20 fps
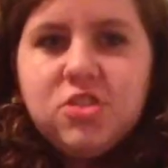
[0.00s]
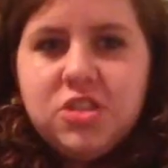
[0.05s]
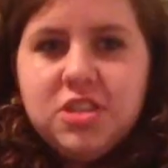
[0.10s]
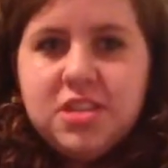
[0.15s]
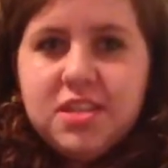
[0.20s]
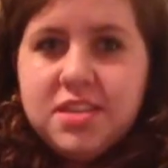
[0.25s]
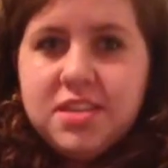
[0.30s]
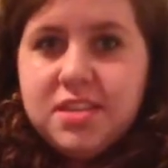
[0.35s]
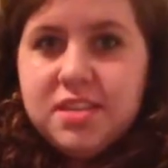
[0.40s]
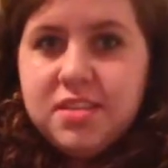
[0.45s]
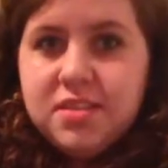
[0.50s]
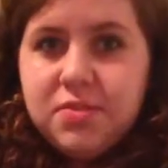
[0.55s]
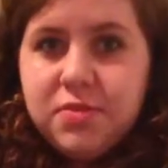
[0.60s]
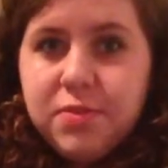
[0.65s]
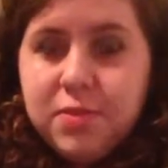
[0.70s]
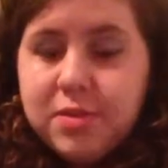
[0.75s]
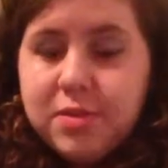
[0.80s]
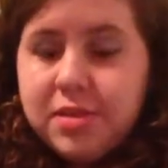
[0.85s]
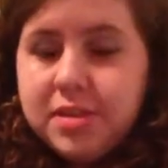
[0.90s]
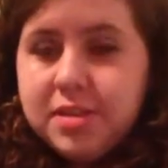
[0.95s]
G is
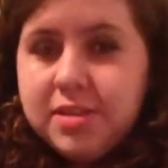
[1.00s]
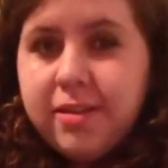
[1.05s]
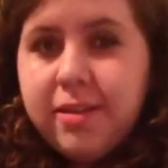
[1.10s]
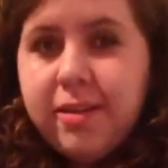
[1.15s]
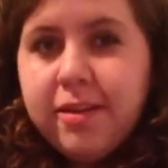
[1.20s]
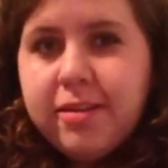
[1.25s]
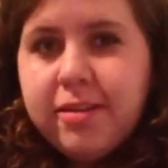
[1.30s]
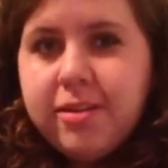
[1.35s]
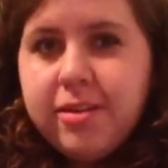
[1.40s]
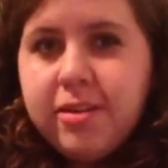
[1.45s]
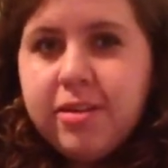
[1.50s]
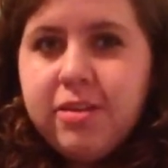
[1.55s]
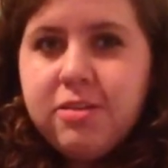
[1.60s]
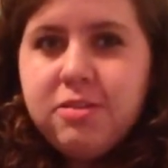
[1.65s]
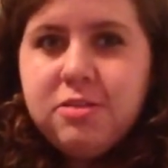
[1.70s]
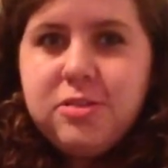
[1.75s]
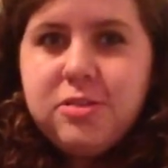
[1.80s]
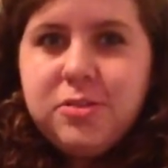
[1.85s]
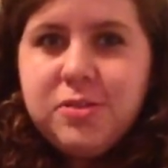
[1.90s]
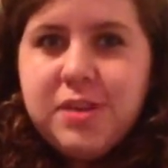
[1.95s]
for Guitar Girl
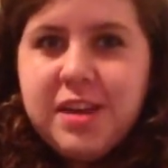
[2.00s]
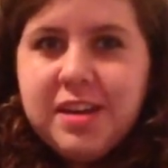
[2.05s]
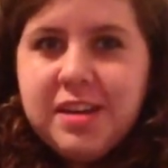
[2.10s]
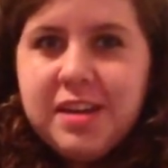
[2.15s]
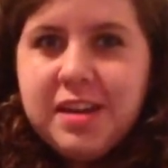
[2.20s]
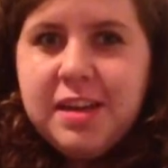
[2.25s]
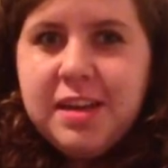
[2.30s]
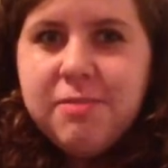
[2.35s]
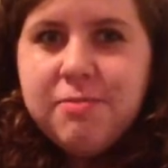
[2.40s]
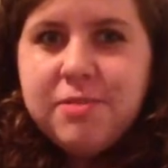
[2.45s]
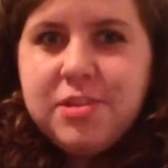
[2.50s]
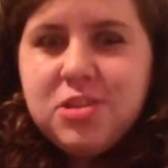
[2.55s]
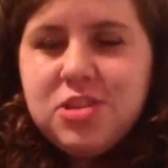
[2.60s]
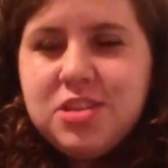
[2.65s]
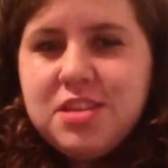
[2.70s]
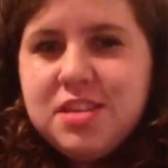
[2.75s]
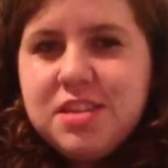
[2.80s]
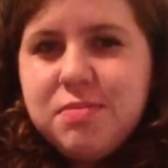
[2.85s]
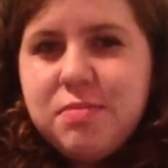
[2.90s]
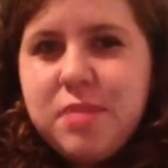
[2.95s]
0298,
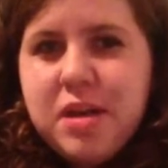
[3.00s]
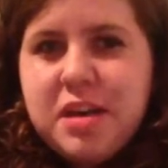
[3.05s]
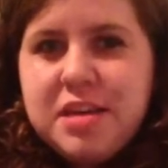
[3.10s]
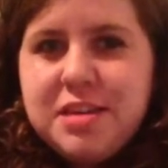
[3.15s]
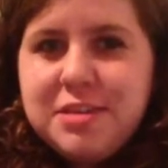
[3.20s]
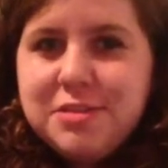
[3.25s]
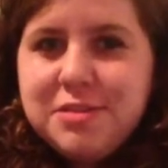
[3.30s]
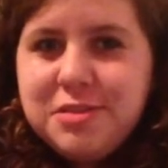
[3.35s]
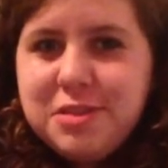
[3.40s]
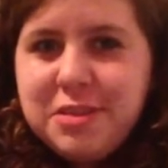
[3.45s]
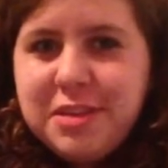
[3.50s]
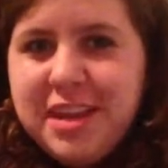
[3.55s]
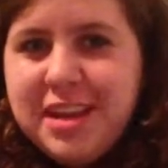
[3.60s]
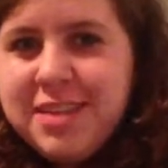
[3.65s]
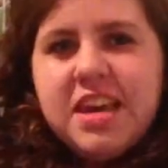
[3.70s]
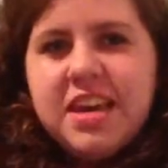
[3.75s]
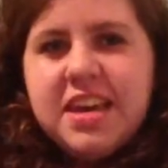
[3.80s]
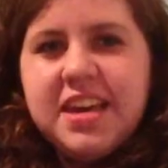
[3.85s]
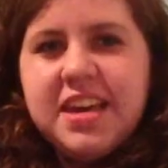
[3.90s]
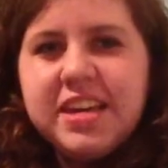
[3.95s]
which is my
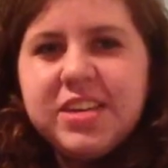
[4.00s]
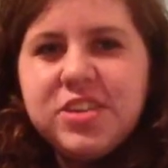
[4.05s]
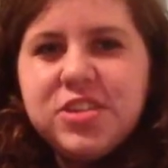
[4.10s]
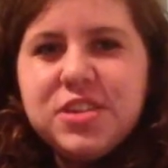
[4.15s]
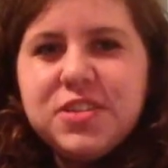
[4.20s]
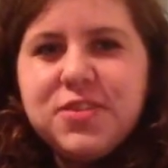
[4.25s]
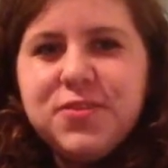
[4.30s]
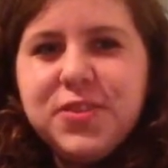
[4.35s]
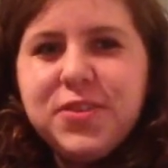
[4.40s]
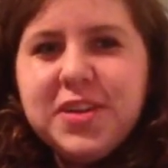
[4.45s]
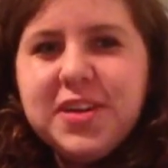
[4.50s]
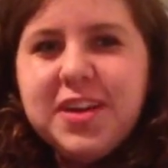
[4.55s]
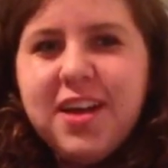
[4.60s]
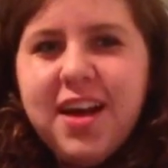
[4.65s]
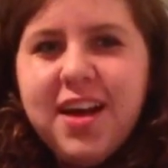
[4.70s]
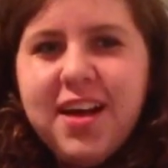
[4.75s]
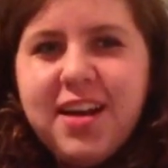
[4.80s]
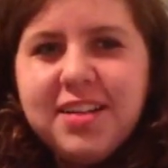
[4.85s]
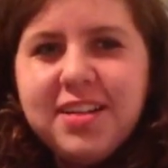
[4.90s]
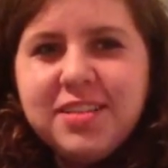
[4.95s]
username. H is for
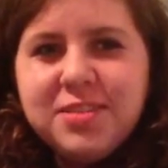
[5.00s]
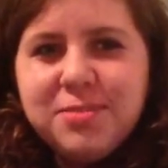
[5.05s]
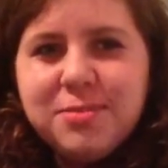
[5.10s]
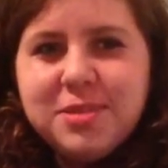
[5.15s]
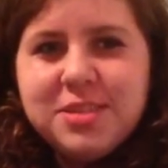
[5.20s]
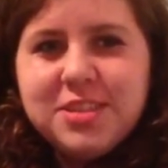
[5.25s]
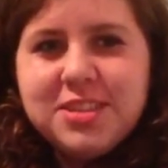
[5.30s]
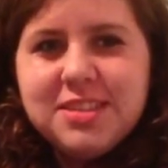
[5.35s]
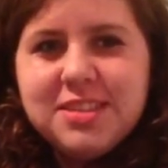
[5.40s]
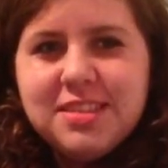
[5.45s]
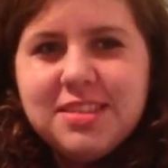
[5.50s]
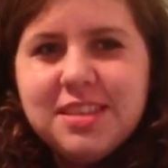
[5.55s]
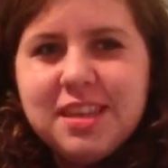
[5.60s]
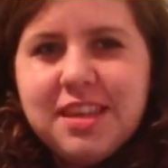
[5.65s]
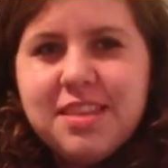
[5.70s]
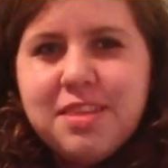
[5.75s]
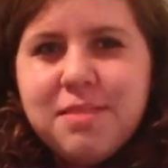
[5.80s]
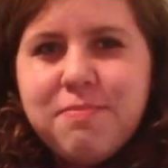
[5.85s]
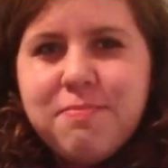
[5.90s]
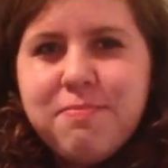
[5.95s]
Hugs, which is
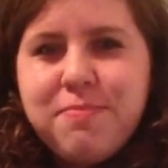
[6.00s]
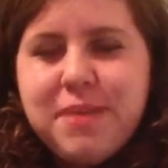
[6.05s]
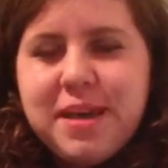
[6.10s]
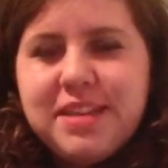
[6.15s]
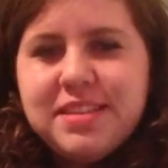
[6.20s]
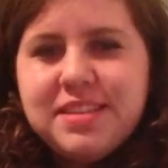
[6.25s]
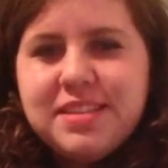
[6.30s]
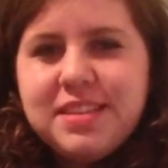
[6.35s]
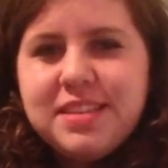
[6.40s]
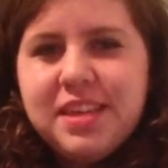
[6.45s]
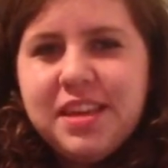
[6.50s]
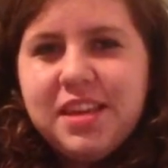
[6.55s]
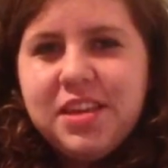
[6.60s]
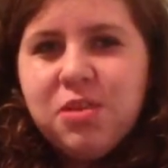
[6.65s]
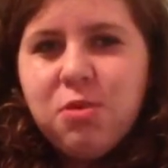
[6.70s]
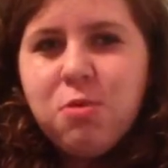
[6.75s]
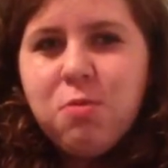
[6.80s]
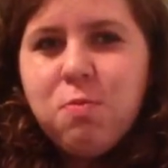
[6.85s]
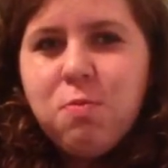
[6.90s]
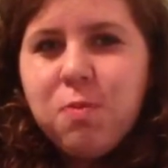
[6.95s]
like the best thing
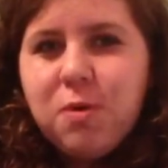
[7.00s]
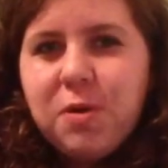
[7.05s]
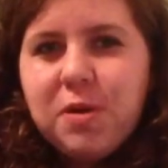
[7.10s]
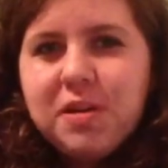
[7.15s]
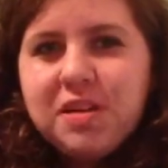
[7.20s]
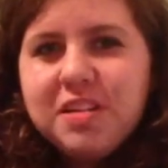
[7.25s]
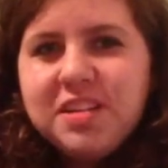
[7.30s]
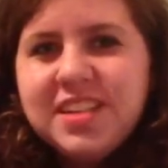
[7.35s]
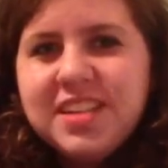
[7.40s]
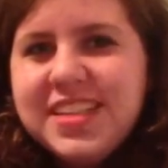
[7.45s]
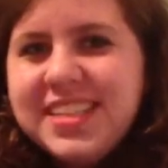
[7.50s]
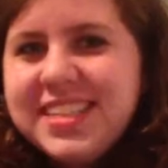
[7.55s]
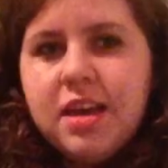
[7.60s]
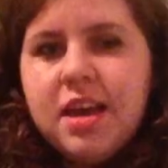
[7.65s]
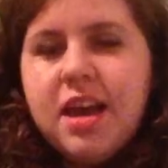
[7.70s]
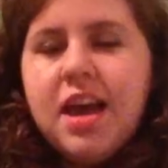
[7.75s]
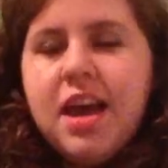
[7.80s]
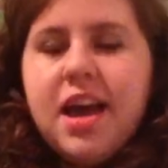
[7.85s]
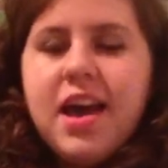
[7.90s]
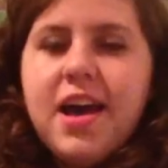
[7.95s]
in the world.
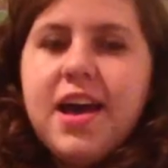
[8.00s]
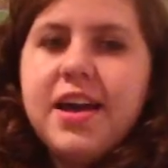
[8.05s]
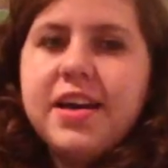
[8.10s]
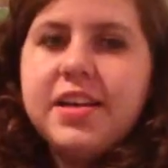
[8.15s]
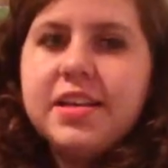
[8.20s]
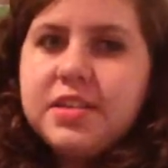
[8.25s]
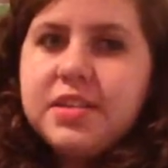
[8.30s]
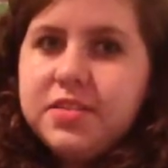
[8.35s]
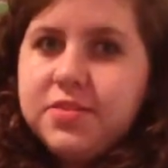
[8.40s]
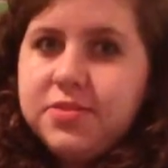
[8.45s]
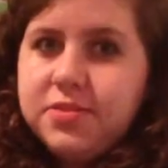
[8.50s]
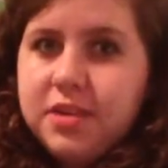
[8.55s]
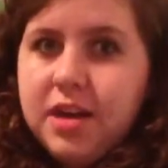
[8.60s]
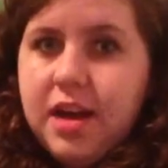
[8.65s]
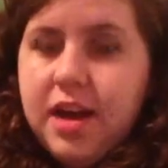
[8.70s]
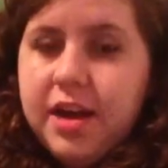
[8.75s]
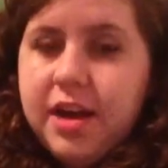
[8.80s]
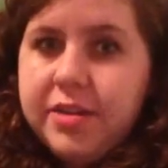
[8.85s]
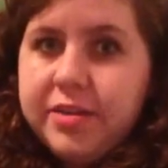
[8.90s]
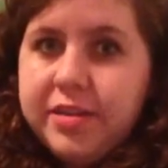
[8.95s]
Eyes for
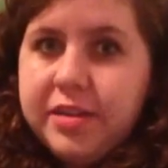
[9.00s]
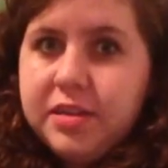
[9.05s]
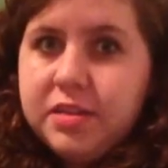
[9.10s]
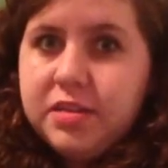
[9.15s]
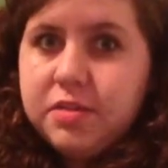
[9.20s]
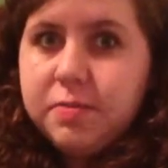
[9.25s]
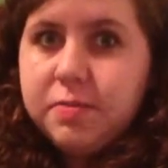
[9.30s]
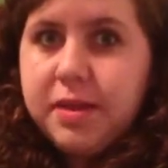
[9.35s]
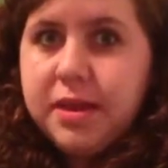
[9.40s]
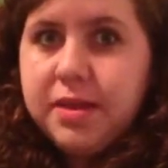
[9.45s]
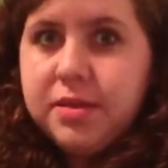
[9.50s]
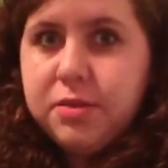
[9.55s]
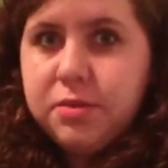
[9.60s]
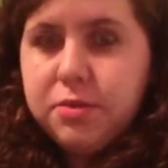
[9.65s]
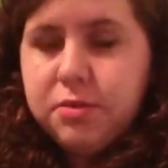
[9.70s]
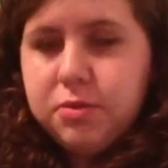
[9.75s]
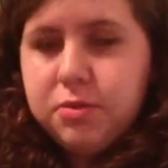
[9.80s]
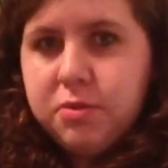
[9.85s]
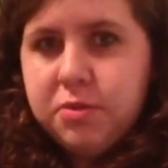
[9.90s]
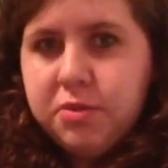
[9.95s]
Iris by the
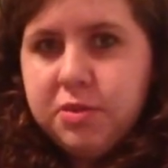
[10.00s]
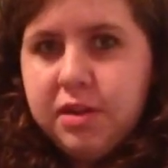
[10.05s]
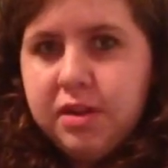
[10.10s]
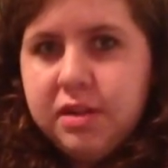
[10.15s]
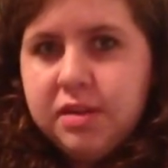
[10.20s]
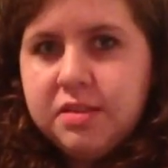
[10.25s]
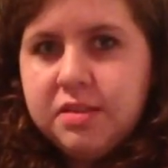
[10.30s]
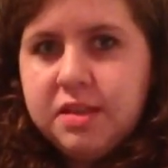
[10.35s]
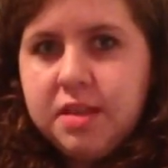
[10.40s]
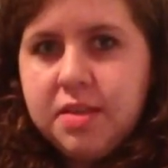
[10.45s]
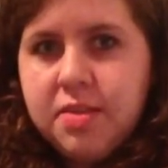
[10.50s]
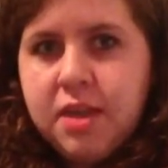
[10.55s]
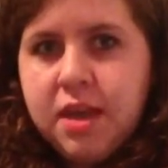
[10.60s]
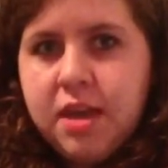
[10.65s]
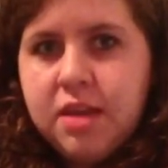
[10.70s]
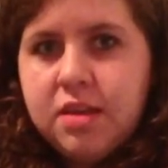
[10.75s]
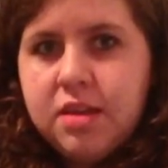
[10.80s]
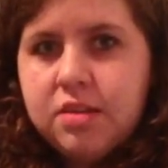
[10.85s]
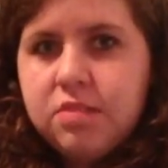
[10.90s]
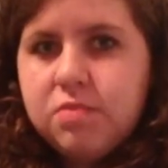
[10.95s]
Goo Goo Dolls, and
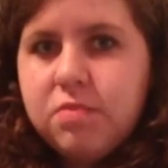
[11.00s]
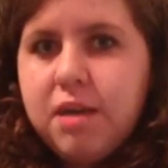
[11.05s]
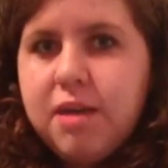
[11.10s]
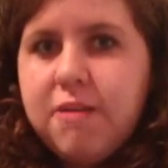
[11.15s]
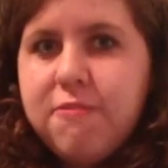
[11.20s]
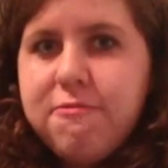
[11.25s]
that is my